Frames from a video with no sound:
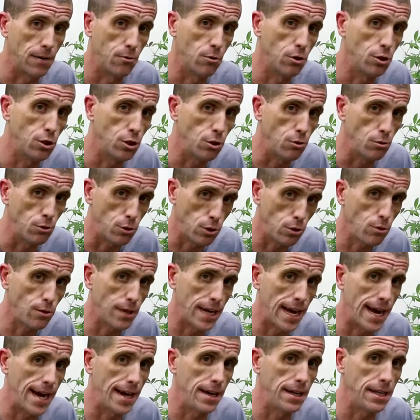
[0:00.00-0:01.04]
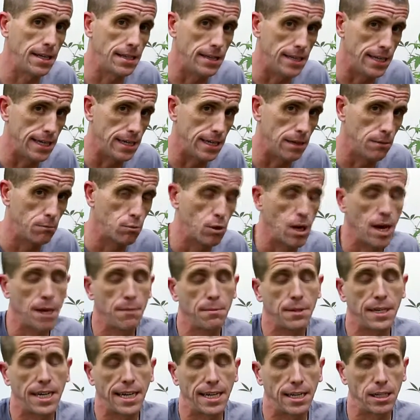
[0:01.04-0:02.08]
And once you do that and then
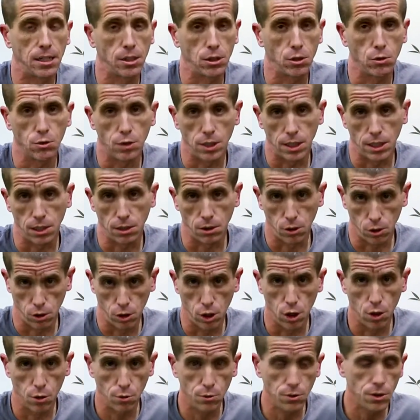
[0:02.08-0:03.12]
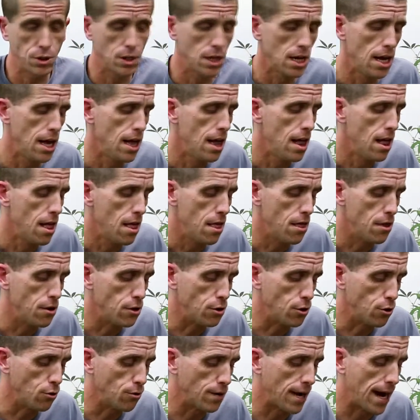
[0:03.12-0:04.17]
propagate it using clones,
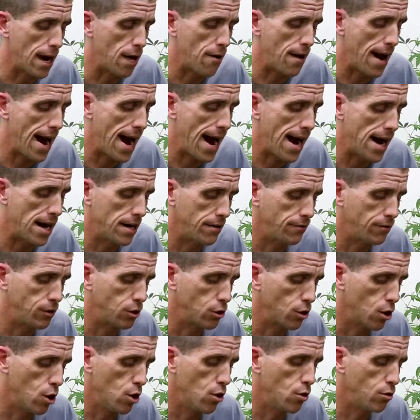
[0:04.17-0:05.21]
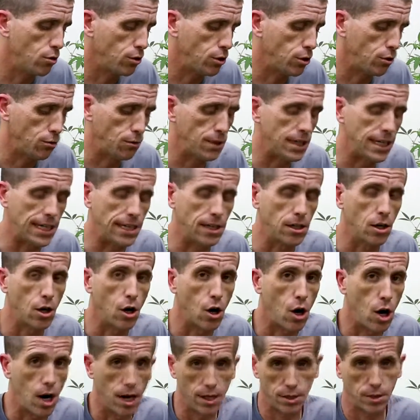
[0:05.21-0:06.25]
you now have your own unique,
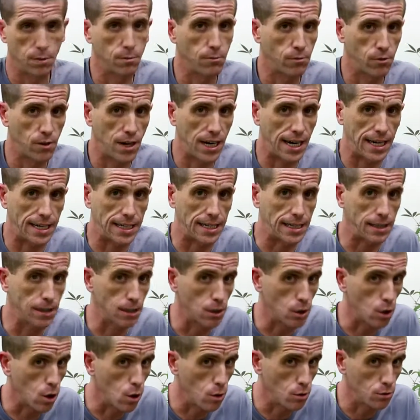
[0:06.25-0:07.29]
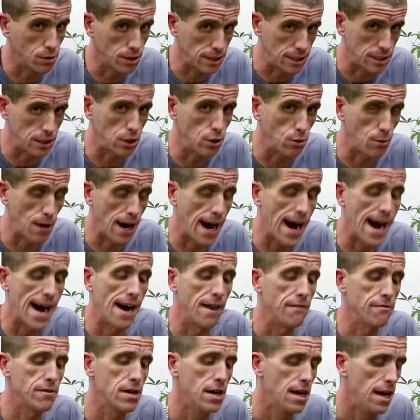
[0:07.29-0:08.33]
awesome variety that only you
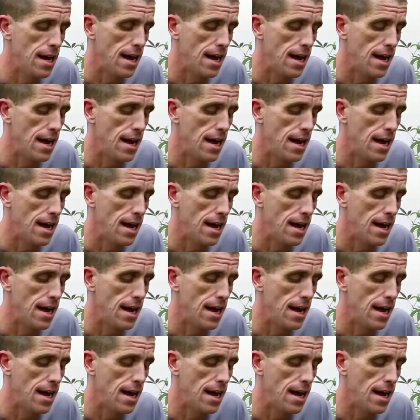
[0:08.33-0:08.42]
have.